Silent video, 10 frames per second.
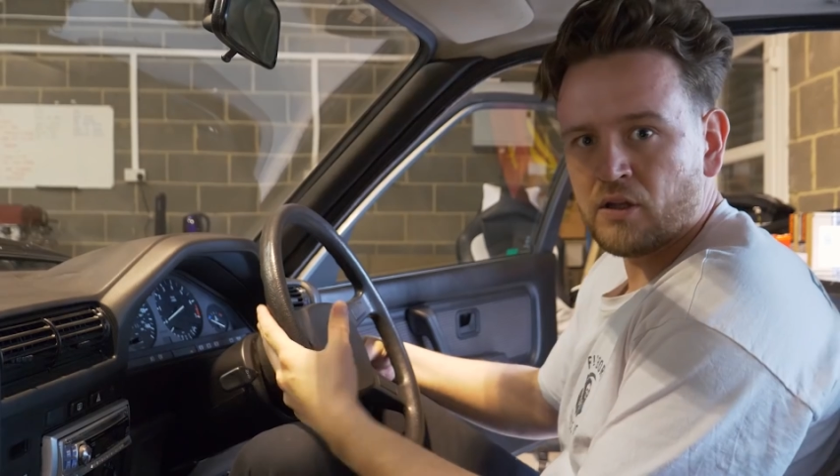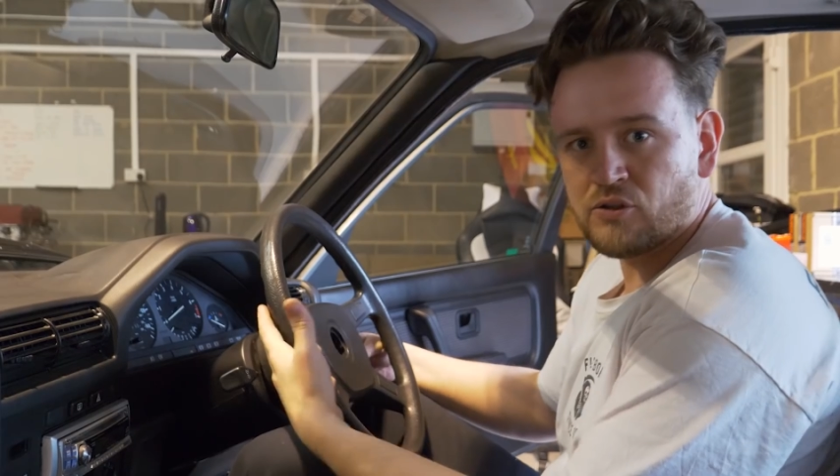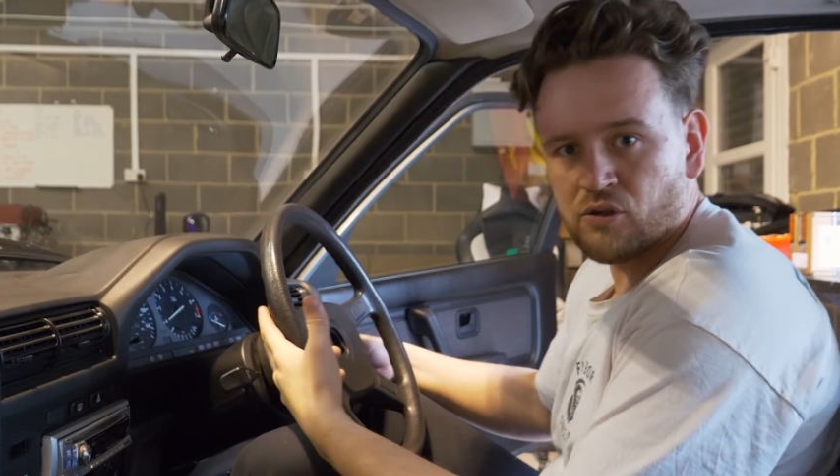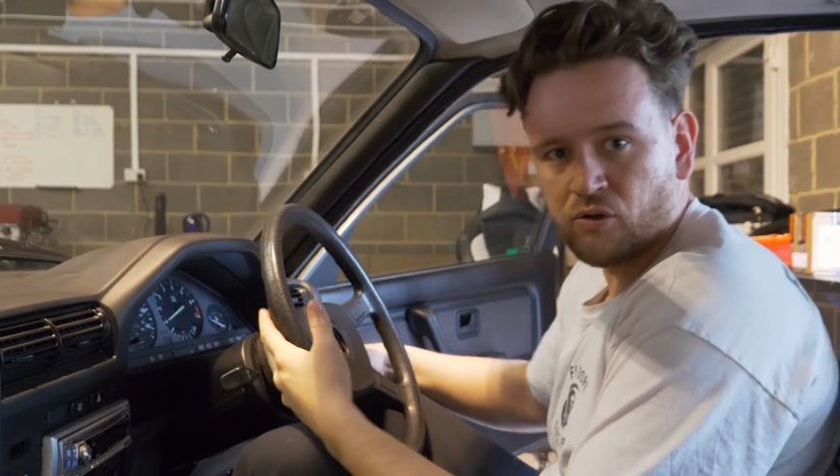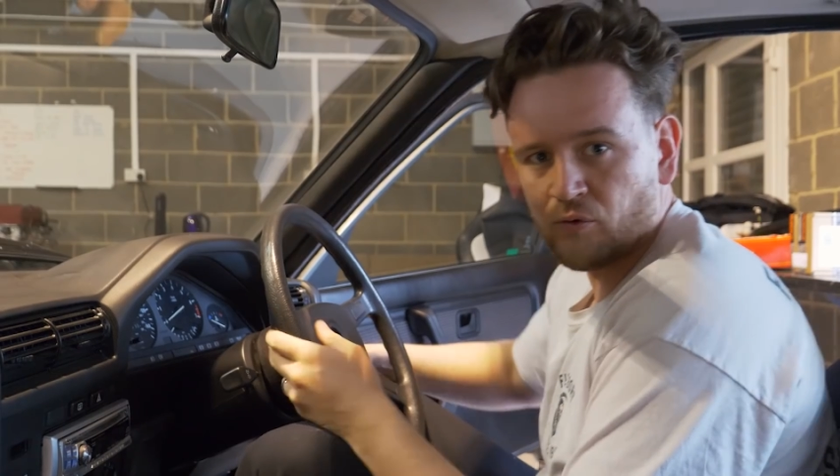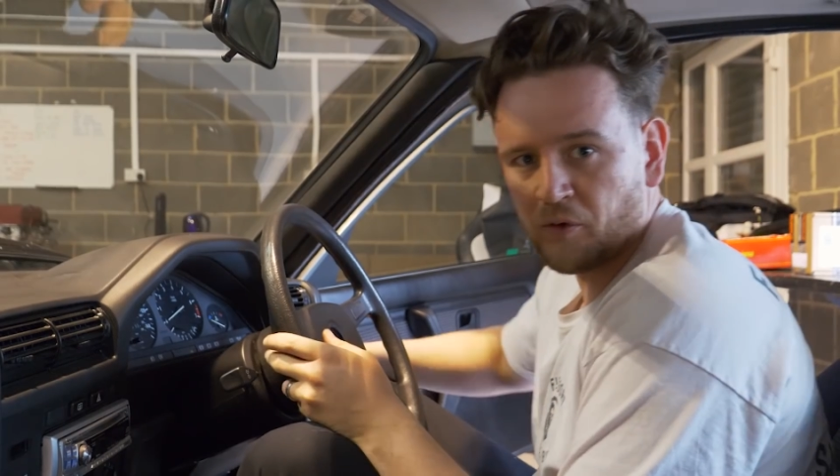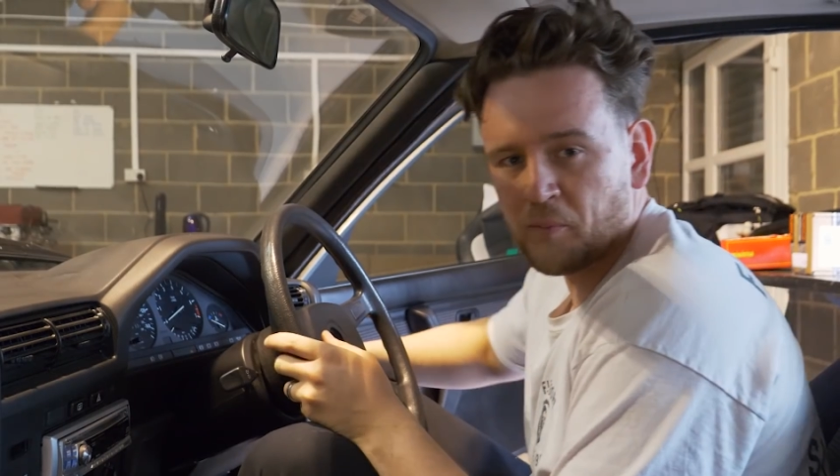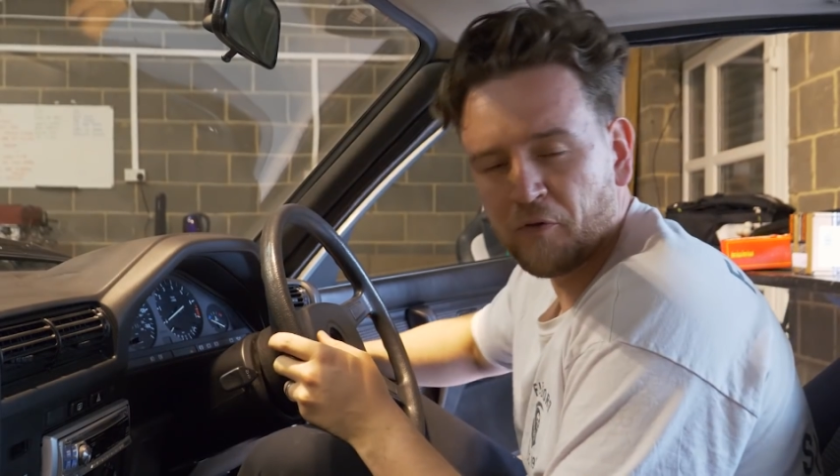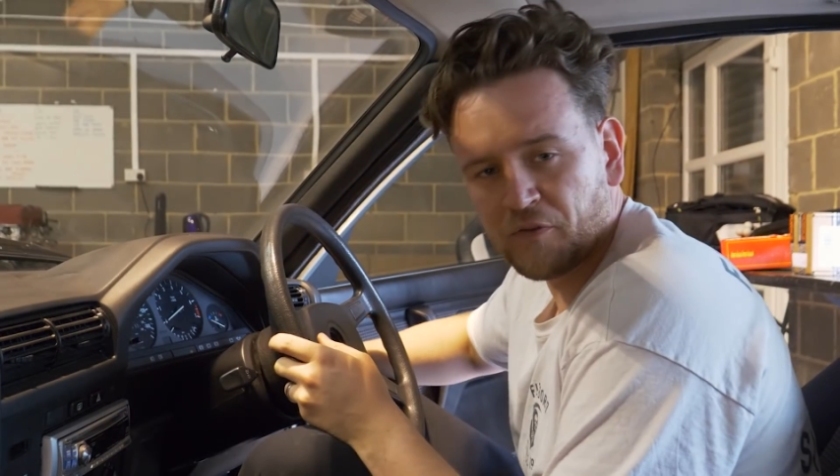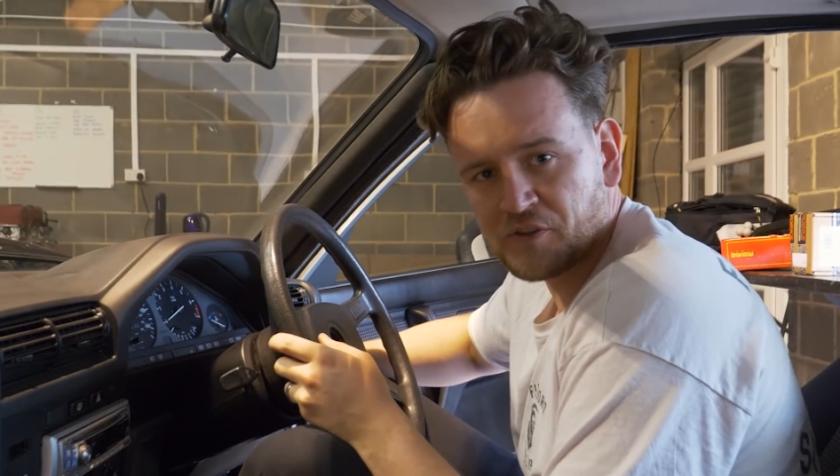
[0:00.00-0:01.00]
to
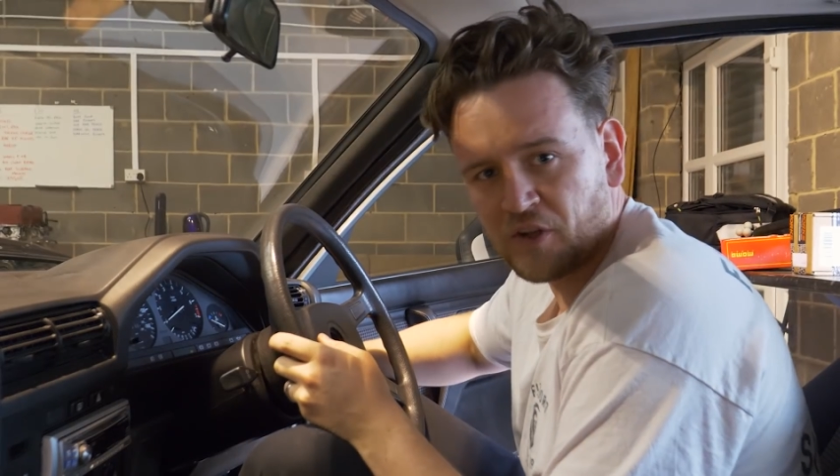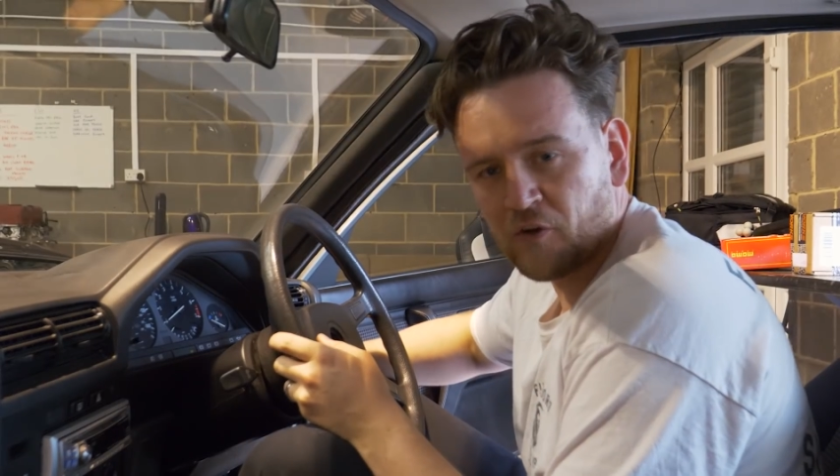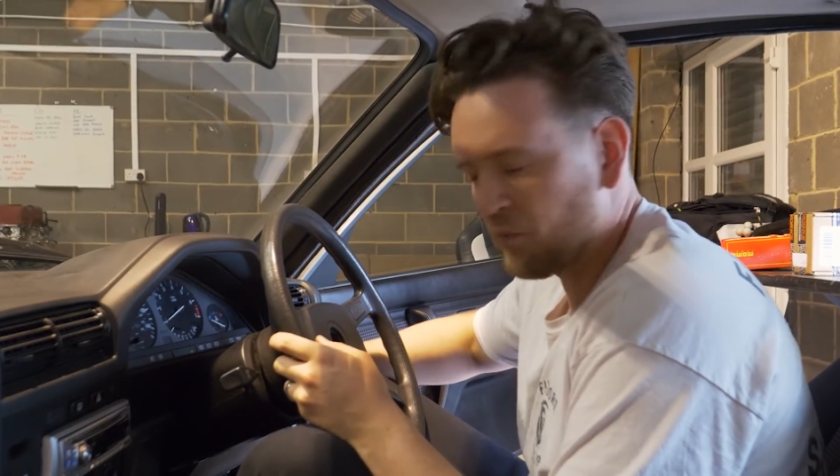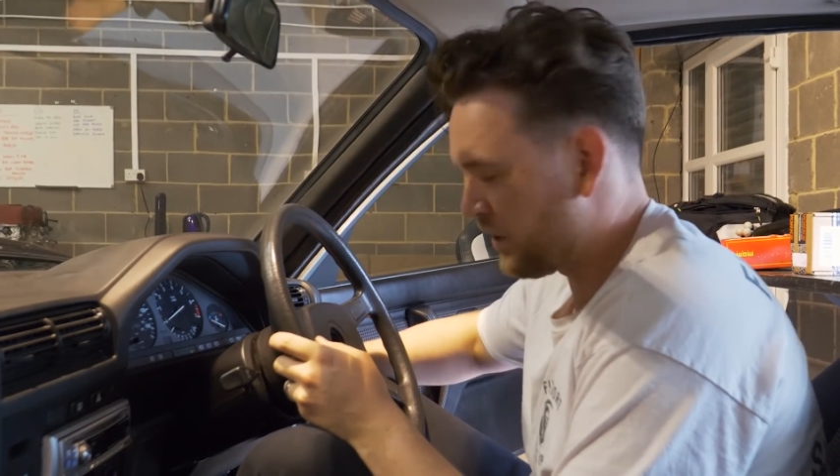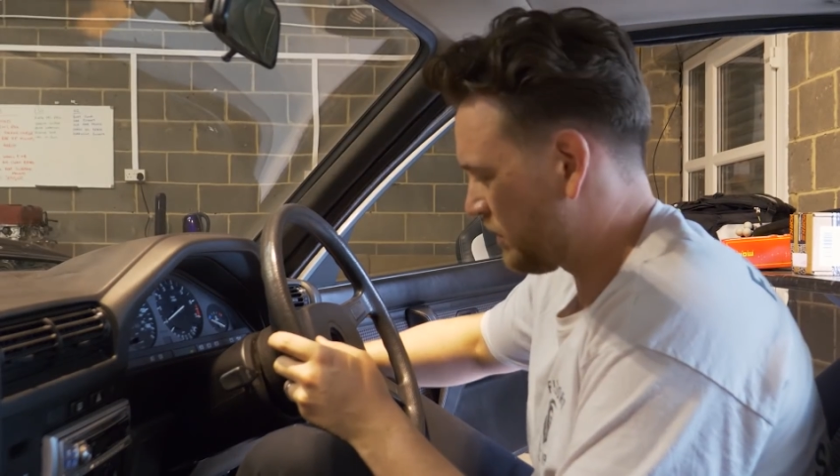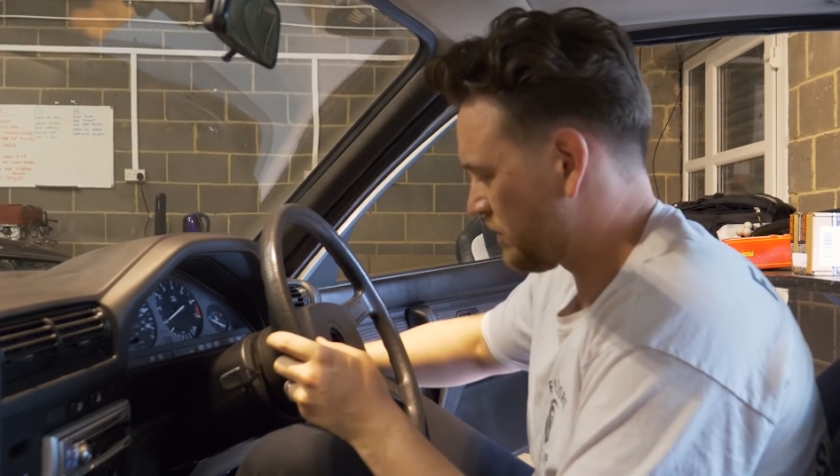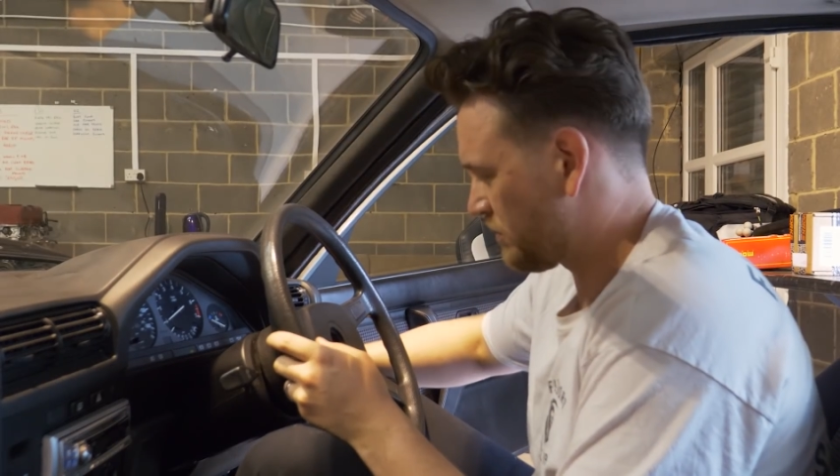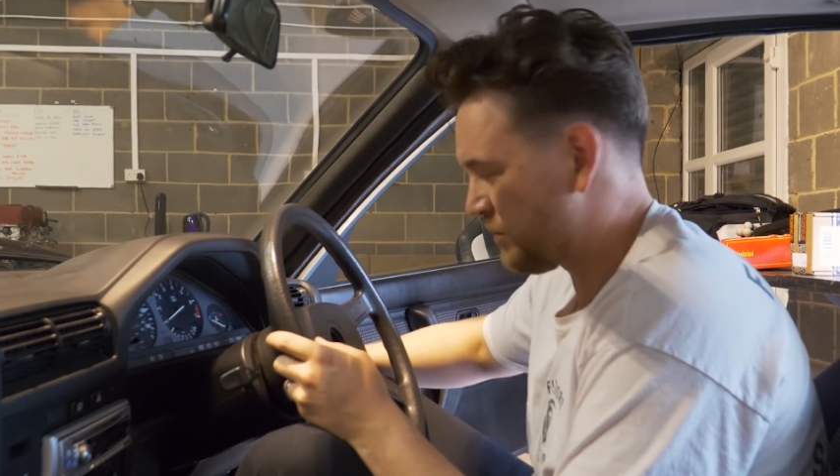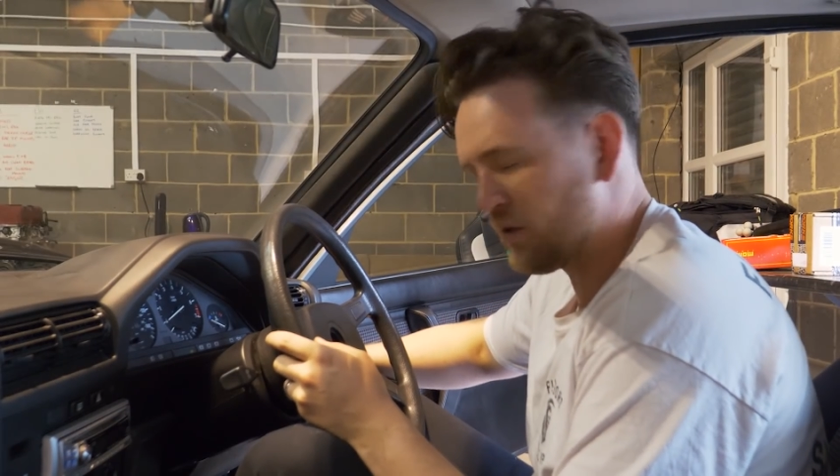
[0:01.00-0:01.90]
remove the steering wheel,